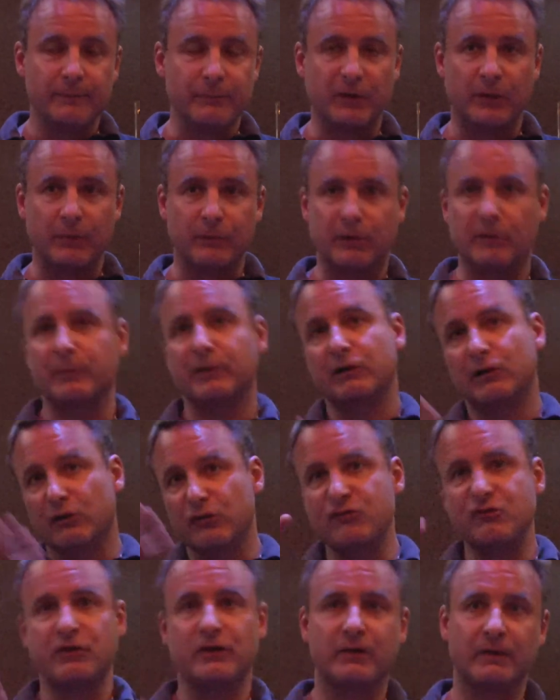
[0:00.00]
But
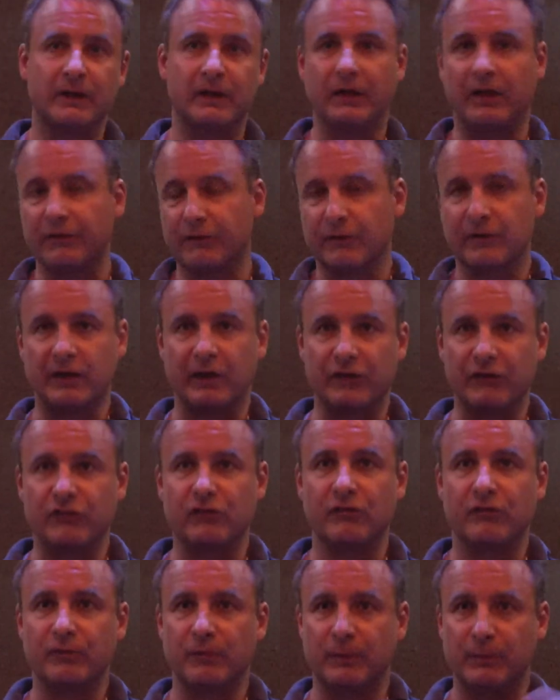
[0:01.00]
permaculture and other
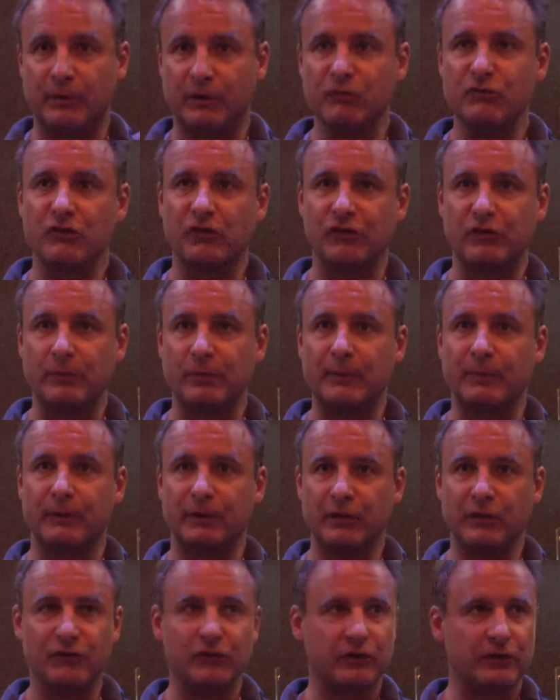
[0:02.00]
kinds of approaches that people
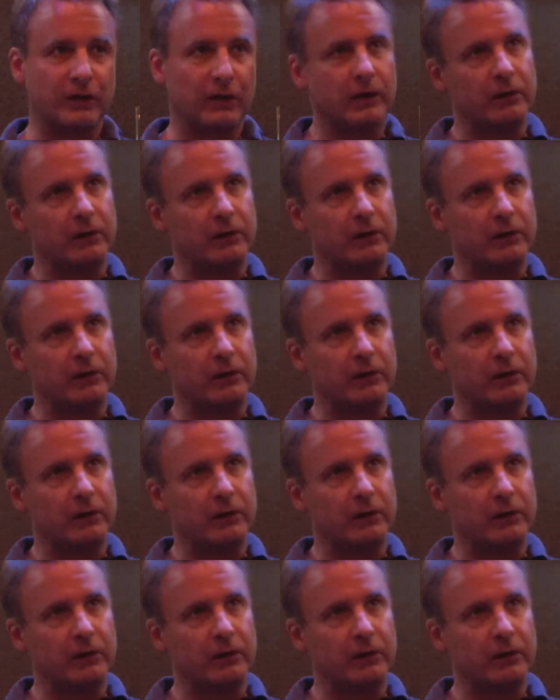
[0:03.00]
are using